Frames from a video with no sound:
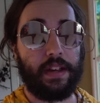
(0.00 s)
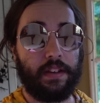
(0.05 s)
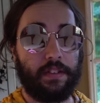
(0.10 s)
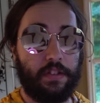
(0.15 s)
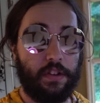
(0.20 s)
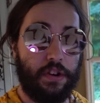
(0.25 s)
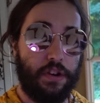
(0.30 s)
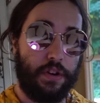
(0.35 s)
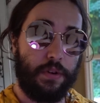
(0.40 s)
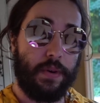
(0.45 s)
It's a
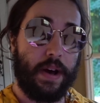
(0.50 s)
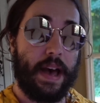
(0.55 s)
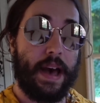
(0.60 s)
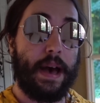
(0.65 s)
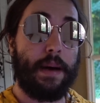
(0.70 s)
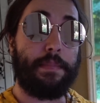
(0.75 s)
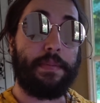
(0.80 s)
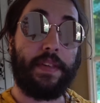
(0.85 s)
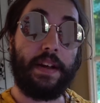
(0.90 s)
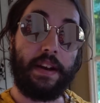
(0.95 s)
new
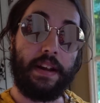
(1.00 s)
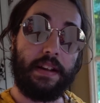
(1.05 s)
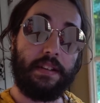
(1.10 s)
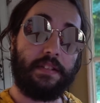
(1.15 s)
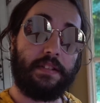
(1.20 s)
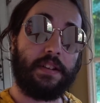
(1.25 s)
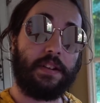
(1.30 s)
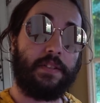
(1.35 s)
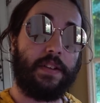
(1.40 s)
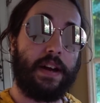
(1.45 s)
app that
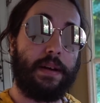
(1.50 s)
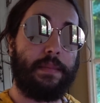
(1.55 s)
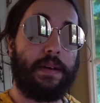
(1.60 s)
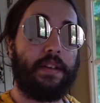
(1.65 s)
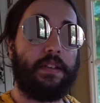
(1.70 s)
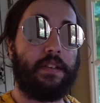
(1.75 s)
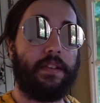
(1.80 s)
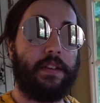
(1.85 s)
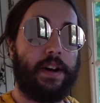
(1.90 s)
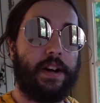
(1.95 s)
Instagram
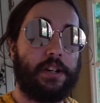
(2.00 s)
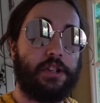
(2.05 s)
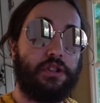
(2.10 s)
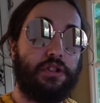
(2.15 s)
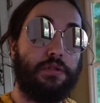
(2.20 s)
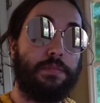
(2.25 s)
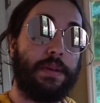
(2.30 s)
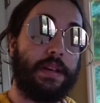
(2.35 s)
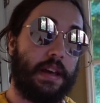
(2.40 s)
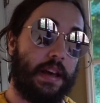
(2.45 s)
has launched to
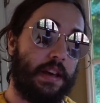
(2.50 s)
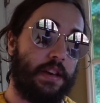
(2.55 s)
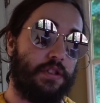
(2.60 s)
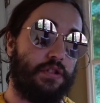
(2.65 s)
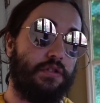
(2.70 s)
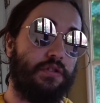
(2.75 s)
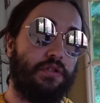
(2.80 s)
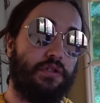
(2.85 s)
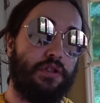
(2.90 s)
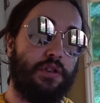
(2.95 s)
be a
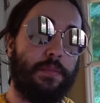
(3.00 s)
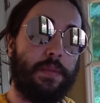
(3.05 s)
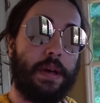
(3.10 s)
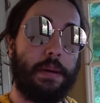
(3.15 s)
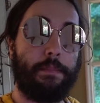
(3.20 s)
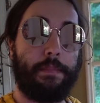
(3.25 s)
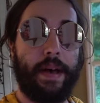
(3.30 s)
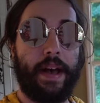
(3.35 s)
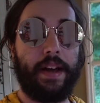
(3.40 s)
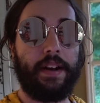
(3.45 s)
YouTube
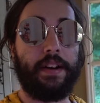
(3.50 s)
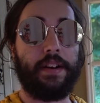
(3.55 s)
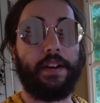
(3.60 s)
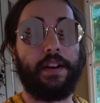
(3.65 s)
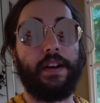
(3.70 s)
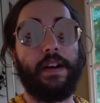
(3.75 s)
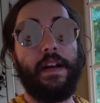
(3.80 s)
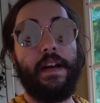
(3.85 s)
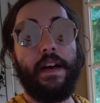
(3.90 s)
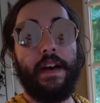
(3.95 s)
competitor.